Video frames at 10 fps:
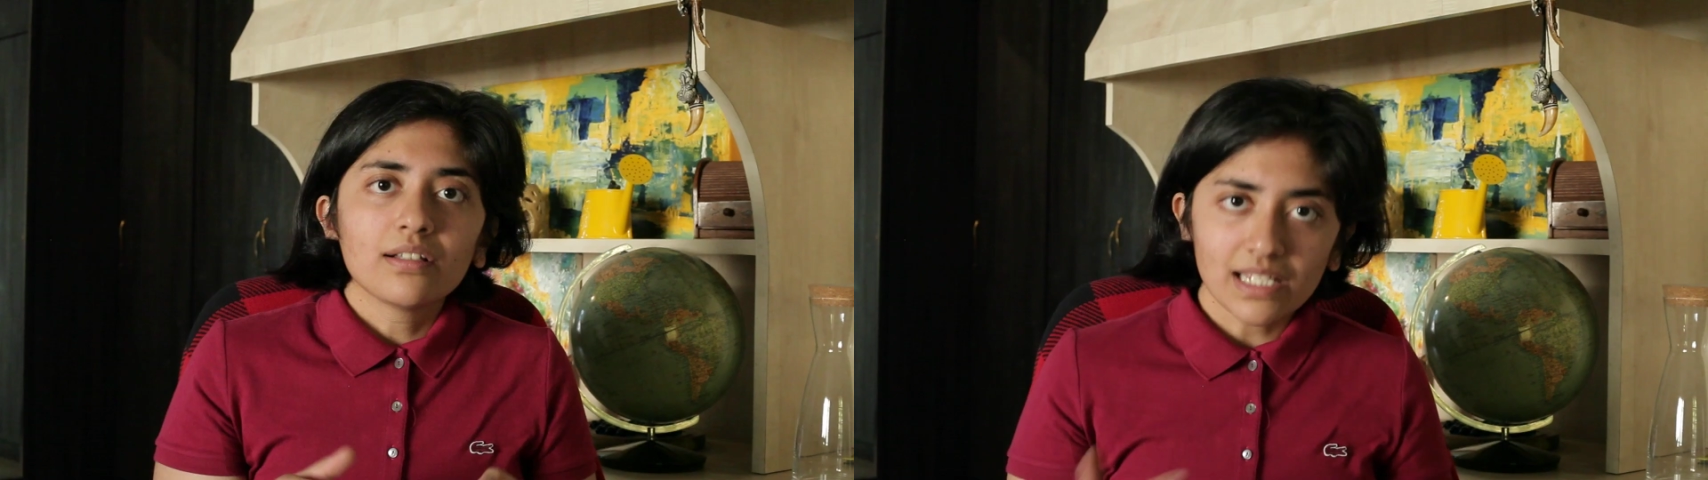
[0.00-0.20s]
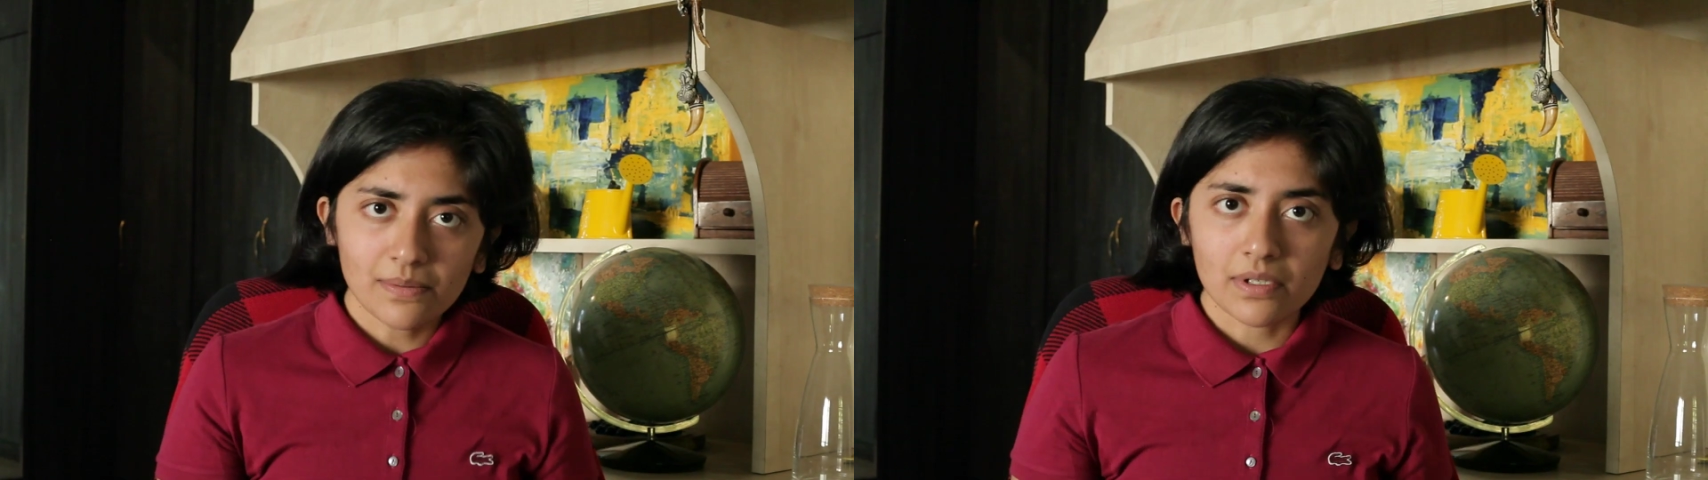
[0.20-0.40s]

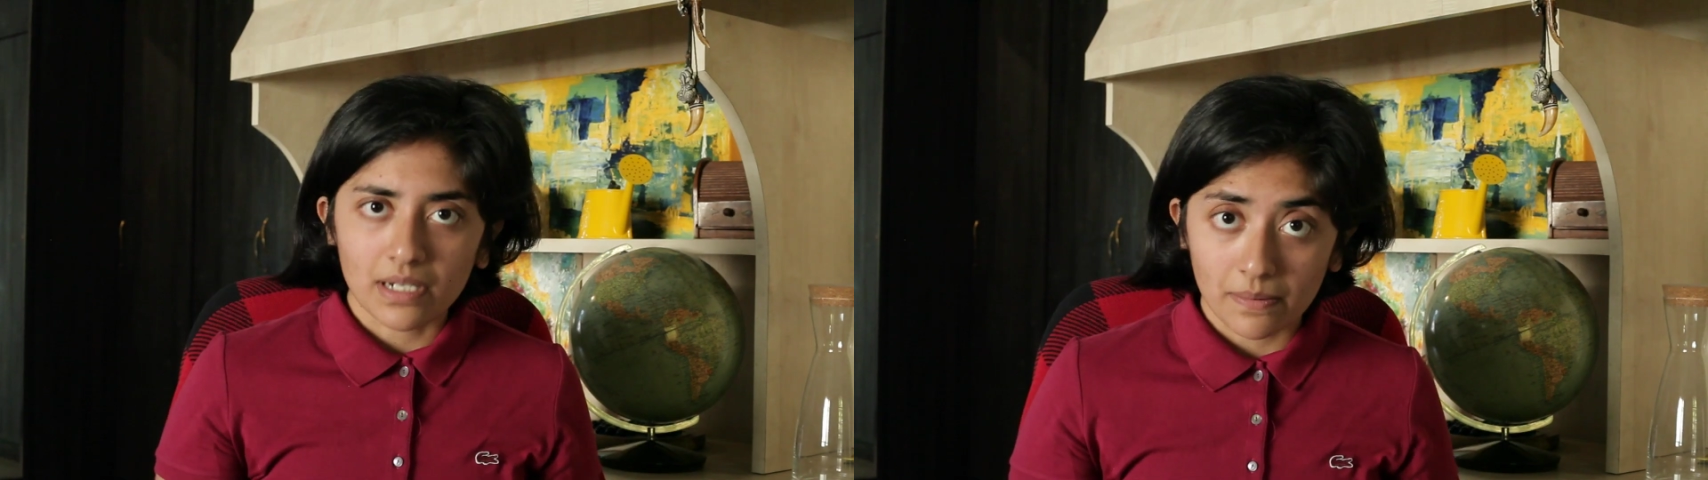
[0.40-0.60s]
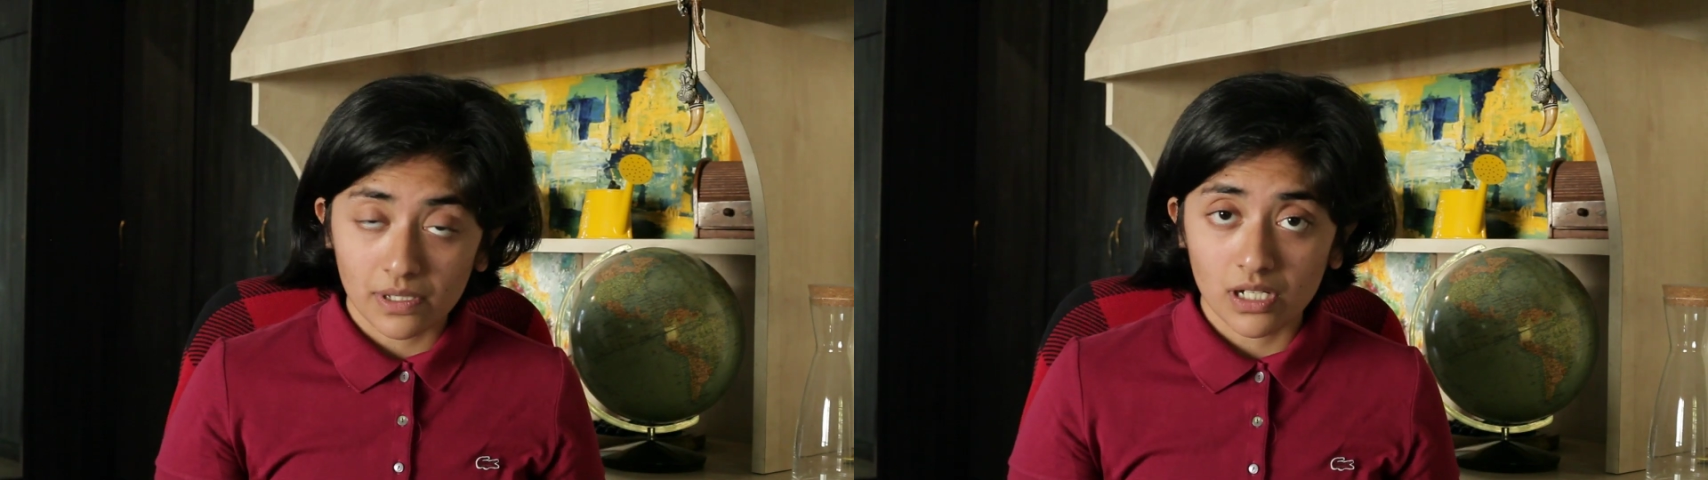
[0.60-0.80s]
Lesbian
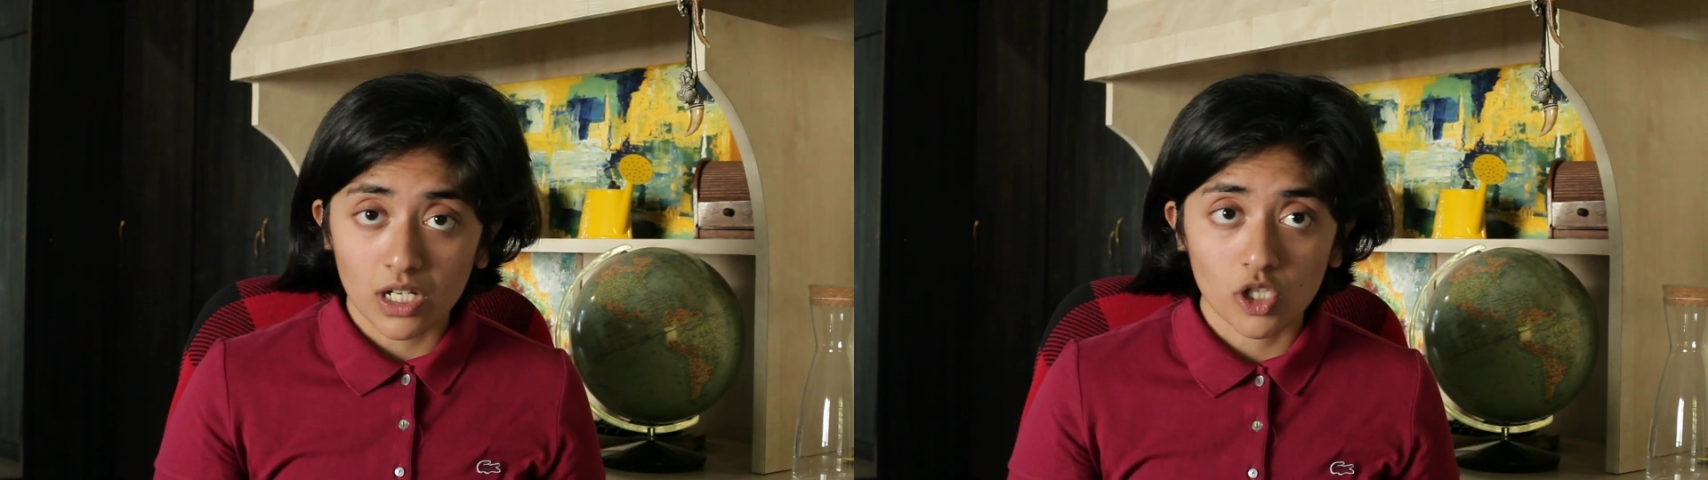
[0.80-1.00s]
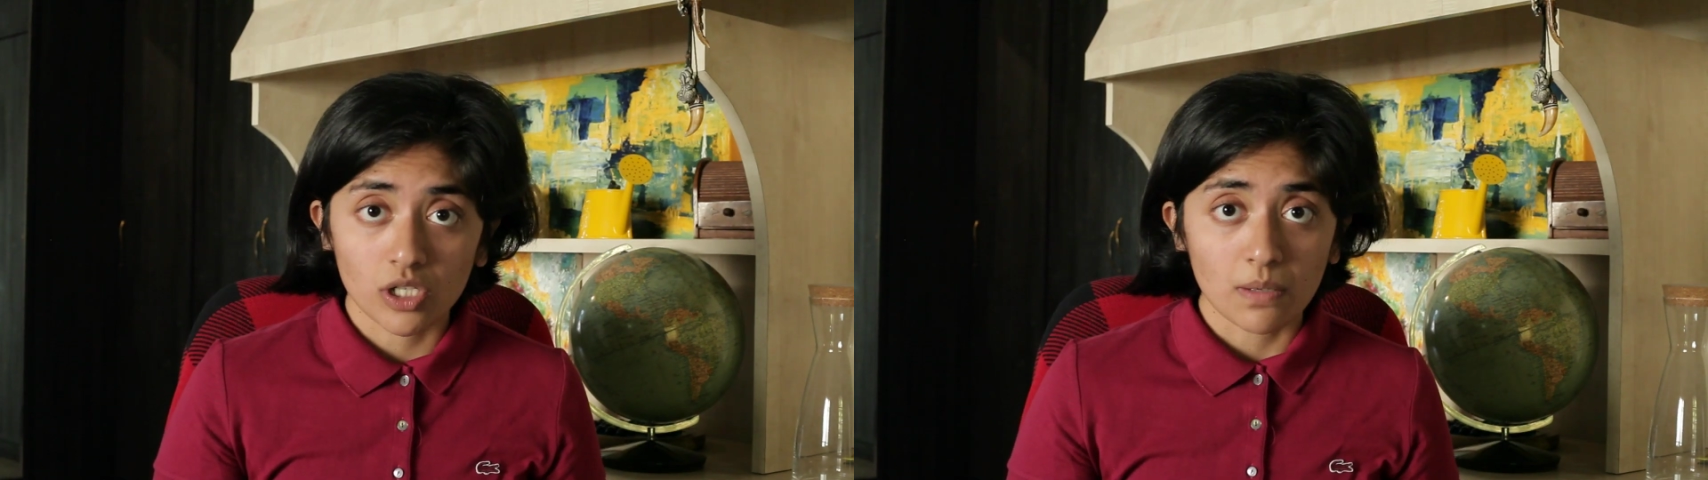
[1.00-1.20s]

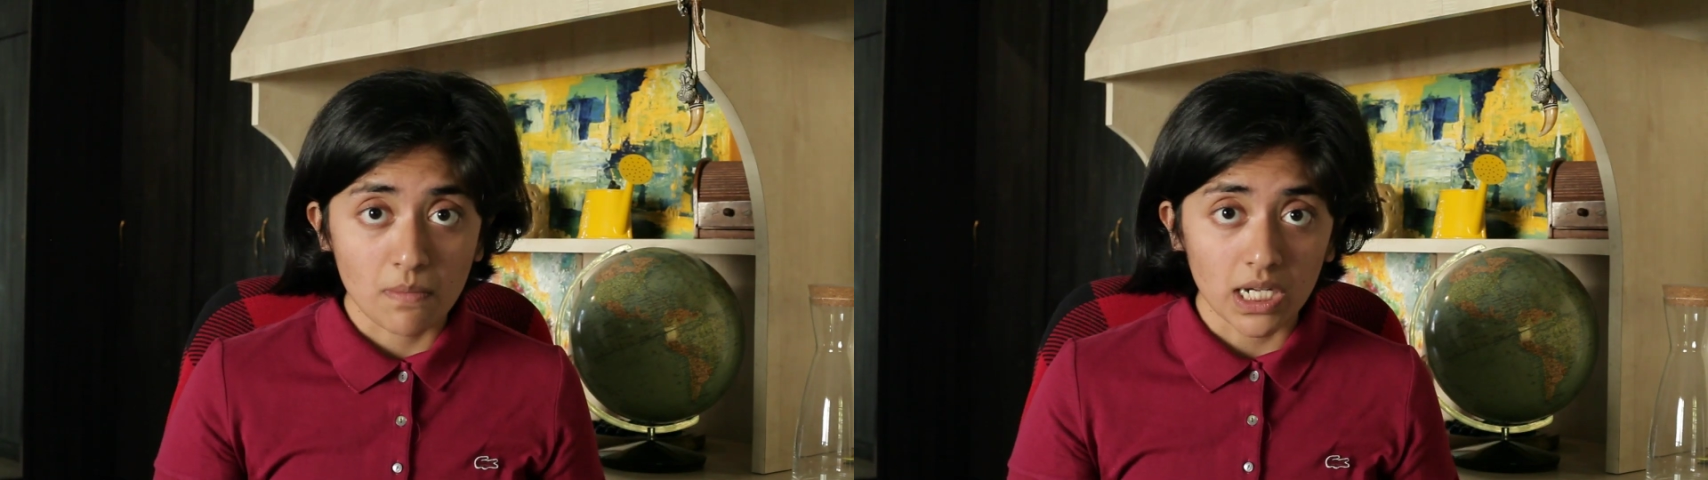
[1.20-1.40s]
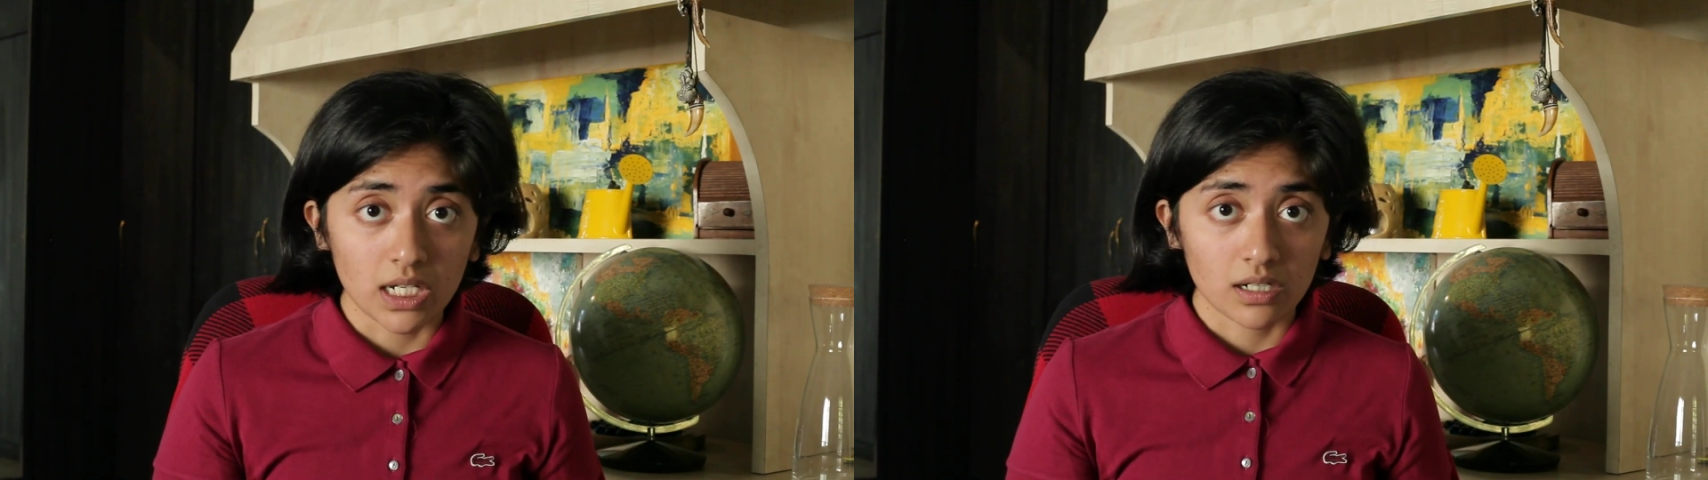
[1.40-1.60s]
representation in
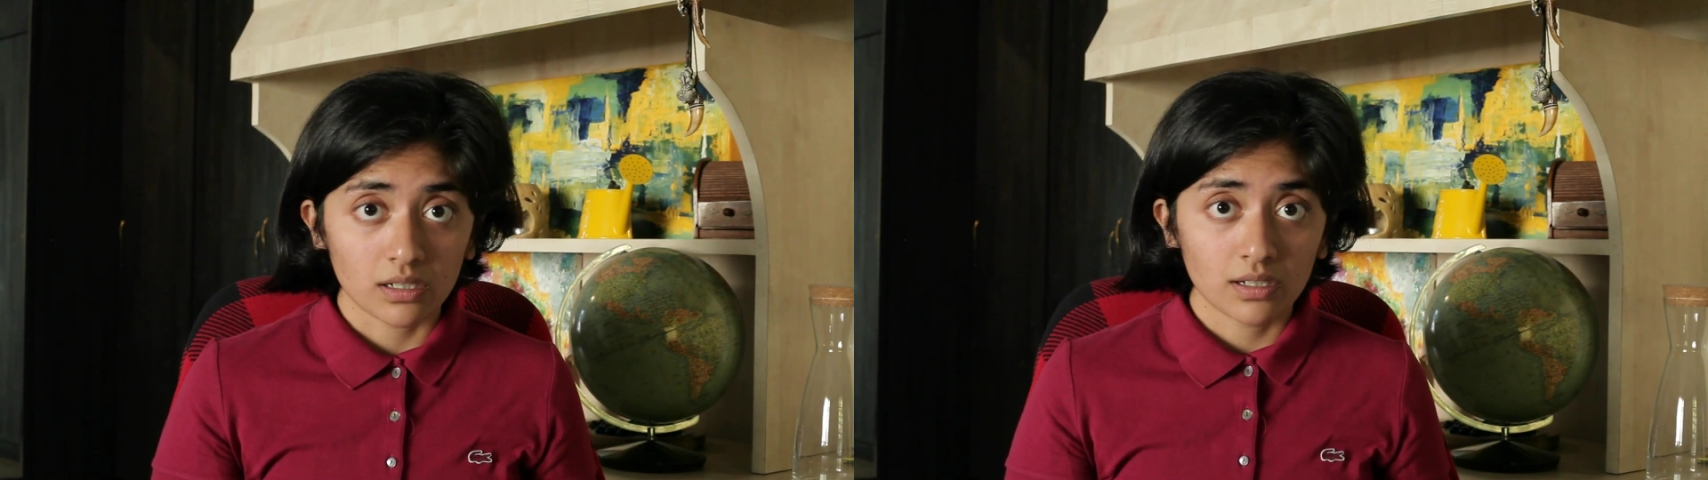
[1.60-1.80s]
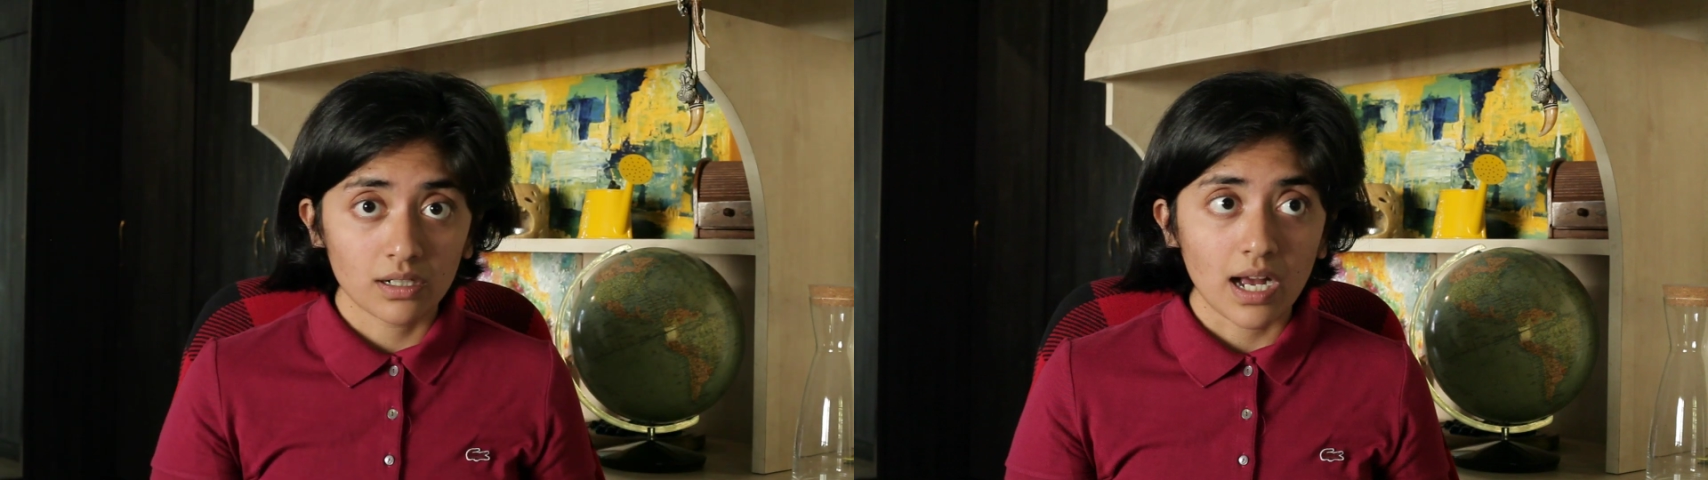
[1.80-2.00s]
media,